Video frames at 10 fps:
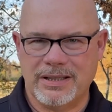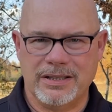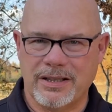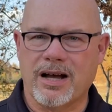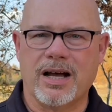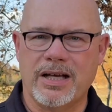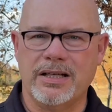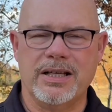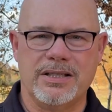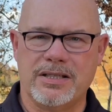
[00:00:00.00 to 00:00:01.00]

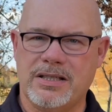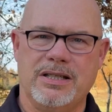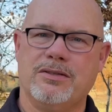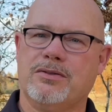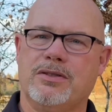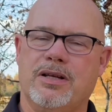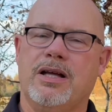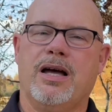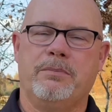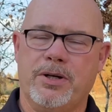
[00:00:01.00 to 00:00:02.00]
God is still
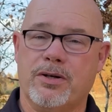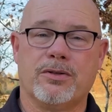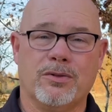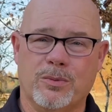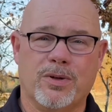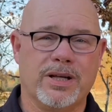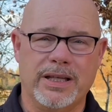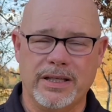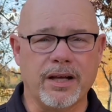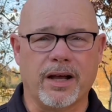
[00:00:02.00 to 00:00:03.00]
a miracle
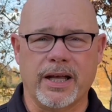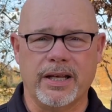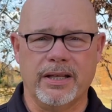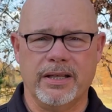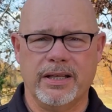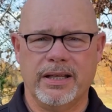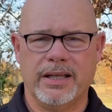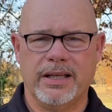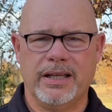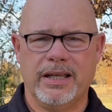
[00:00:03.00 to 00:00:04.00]
working God.
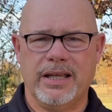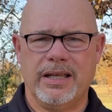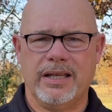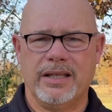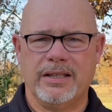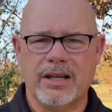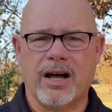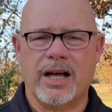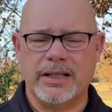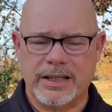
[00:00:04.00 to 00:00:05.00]

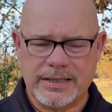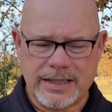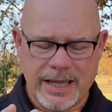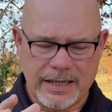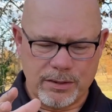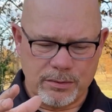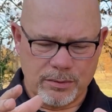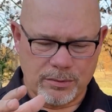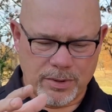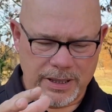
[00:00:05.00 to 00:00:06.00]
God can take
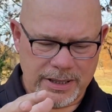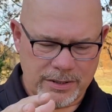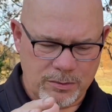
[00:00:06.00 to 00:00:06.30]
what is